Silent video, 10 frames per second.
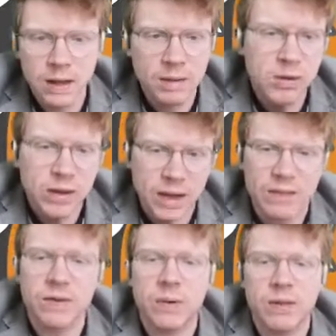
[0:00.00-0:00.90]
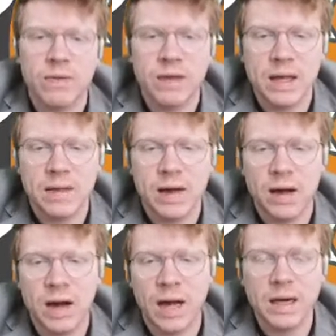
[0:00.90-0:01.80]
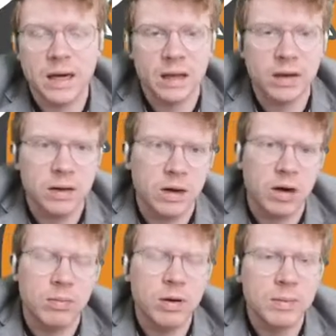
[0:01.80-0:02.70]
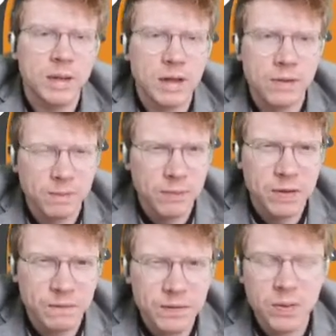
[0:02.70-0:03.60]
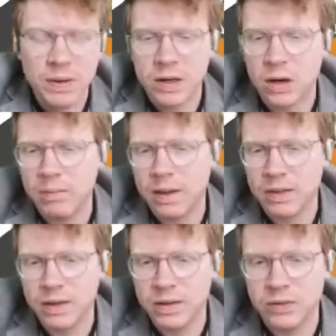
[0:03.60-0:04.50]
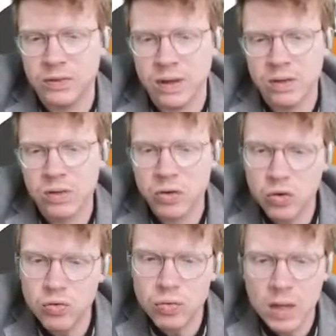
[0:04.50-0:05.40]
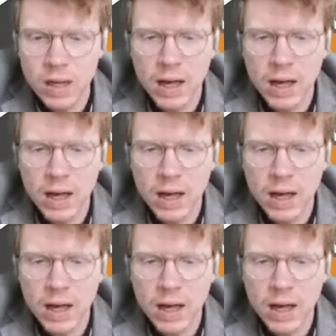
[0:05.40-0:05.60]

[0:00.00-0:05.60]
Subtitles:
The most classic ones for these are iron, nickel, and cobalt, but there's a few other compounds that do this too.